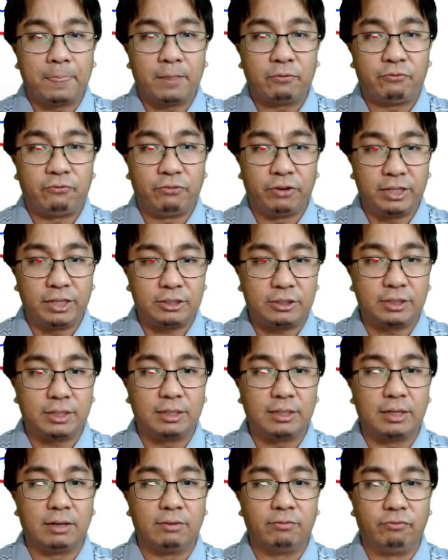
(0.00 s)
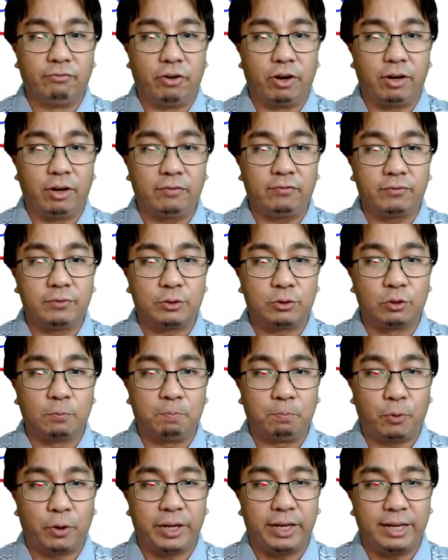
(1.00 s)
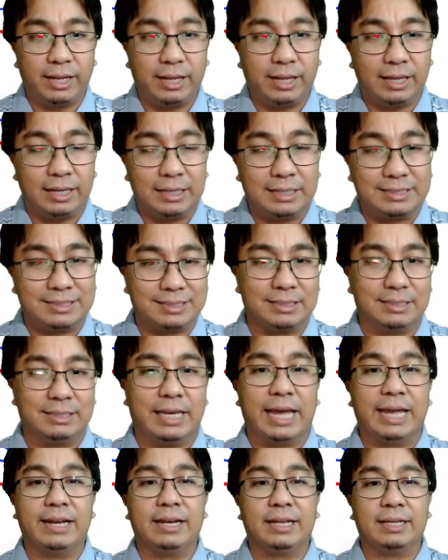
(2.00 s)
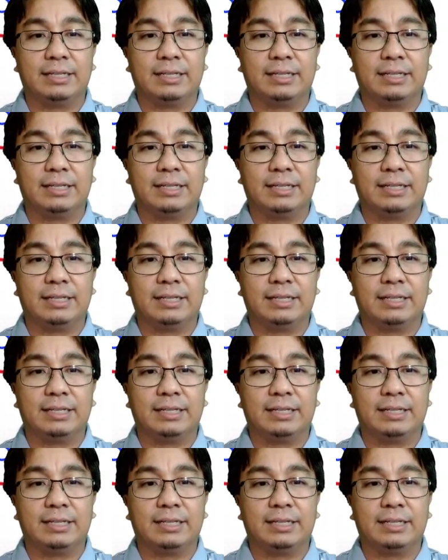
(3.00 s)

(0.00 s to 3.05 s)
friction involved, so point A is gaining